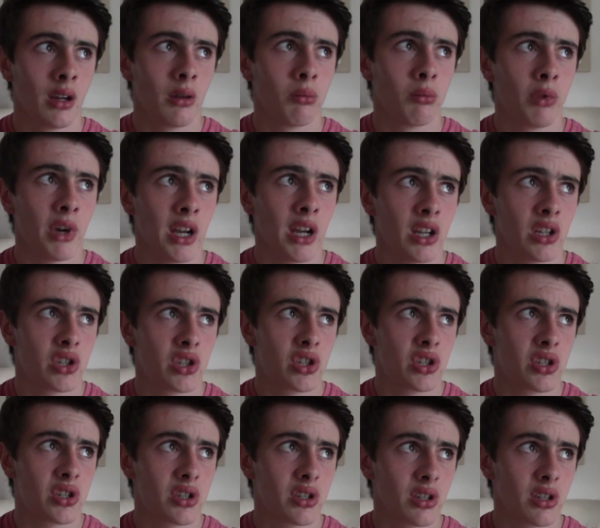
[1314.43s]

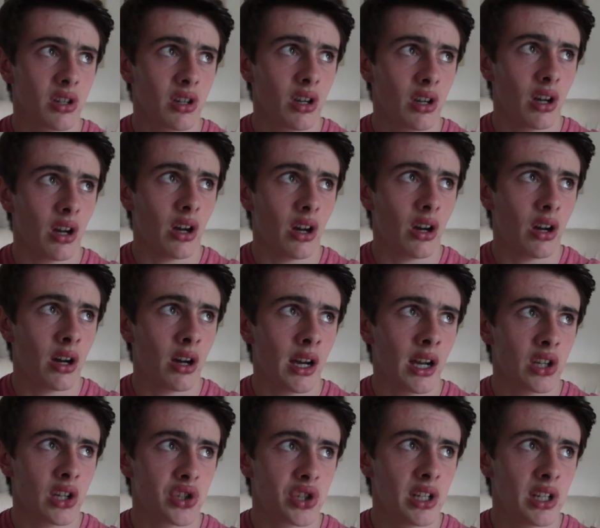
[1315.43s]
which I
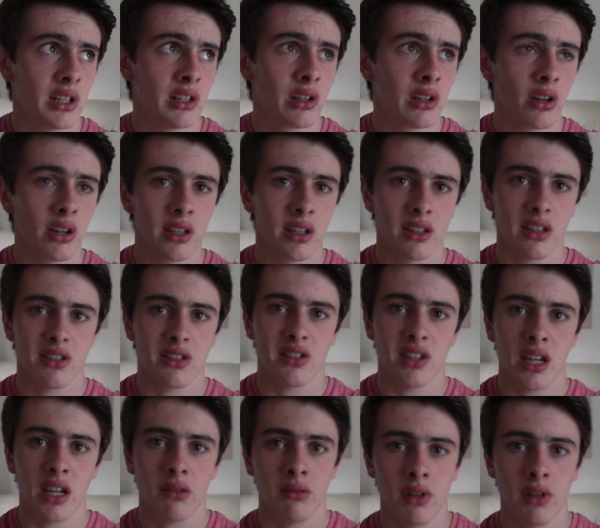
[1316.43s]
actually liked the
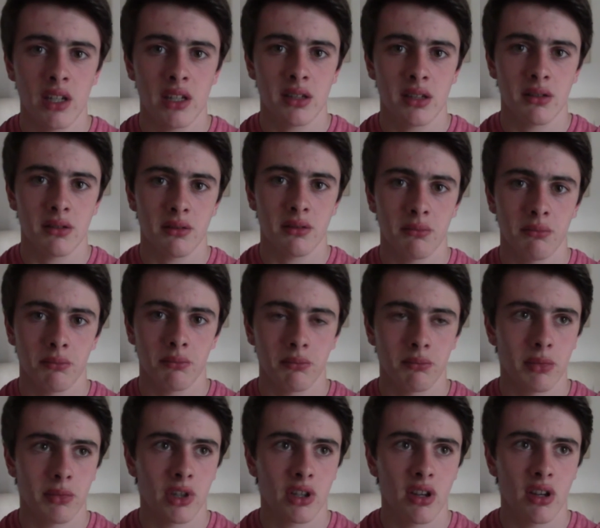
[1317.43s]
series
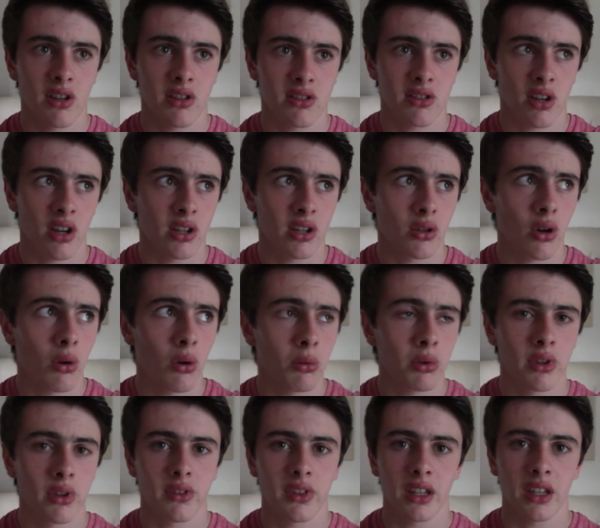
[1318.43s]
because I got
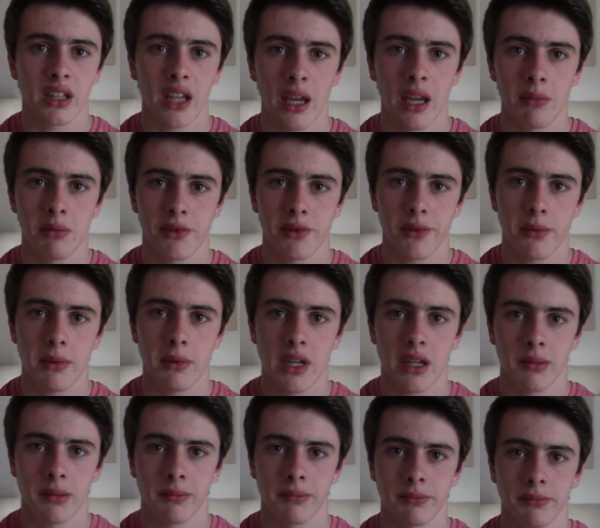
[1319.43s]
one of the games from
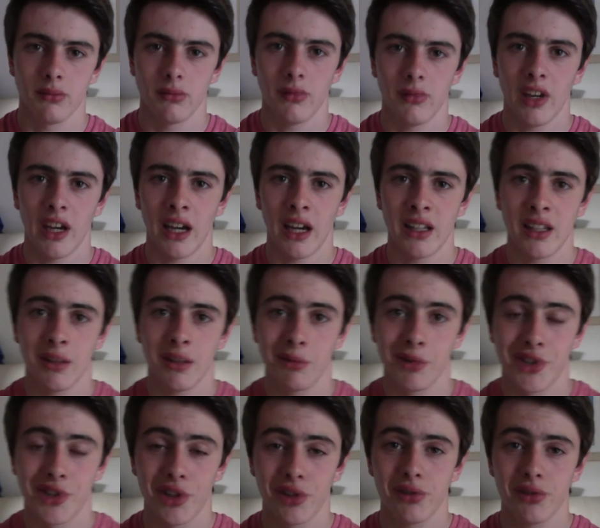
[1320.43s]
it and it
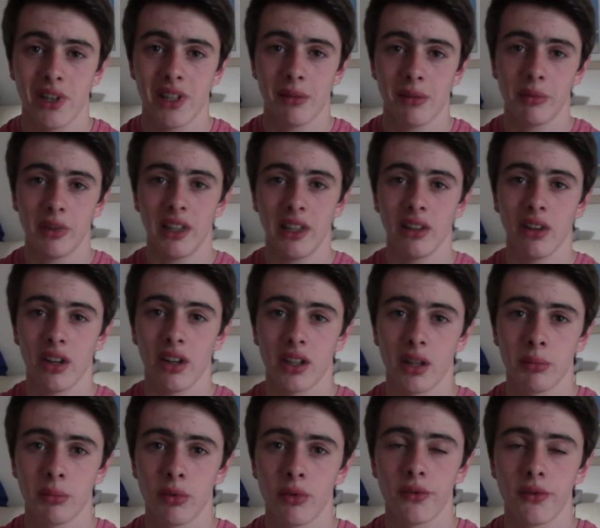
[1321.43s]
was incredibly
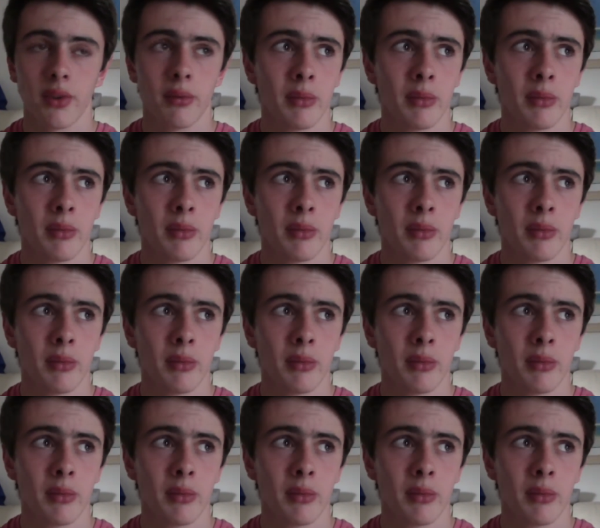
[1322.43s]
likable for